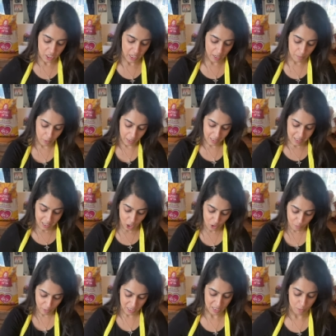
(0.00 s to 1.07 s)
by itself
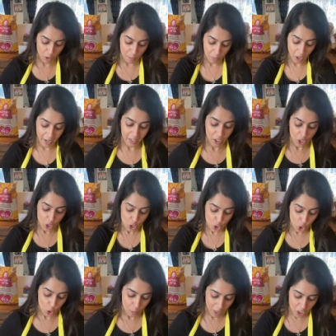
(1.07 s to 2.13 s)
because I'm not applying too
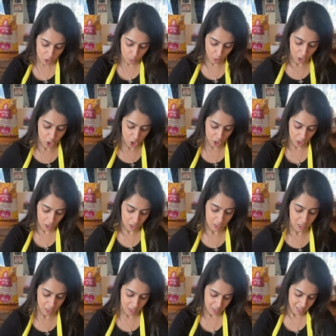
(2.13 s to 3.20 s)
much pressure.
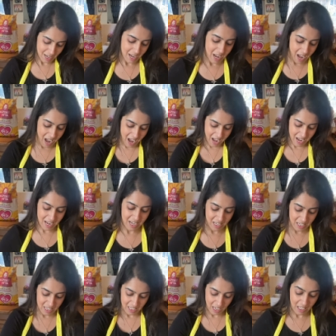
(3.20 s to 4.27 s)
And
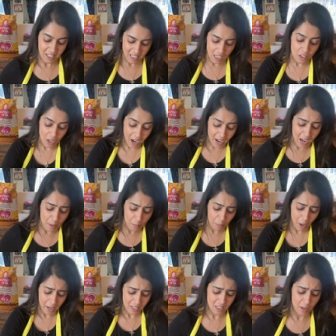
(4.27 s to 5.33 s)
I am applying
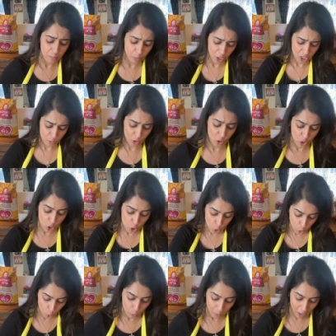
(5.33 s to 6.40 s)
some pressure, but not too
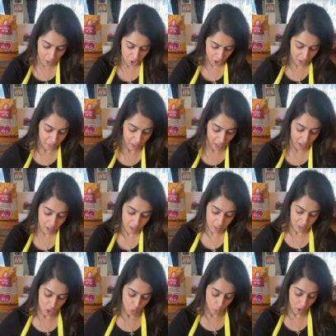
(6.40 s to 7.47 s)
much. And then
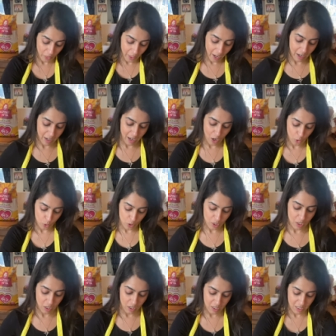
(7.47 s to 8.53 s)
what that allows
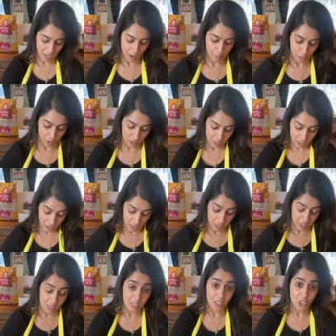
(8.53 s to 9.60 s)
to happen is
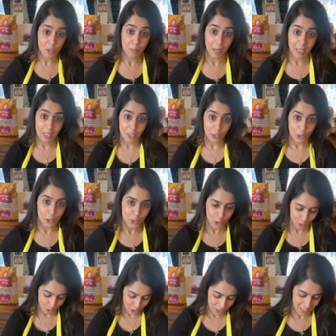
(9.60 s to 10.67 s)
the chapatti dough to
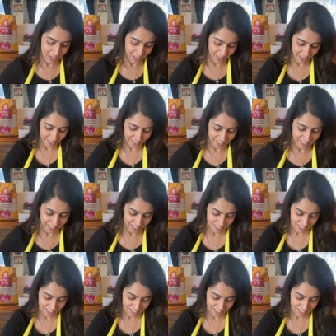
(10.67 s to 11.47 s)
rotate like it is,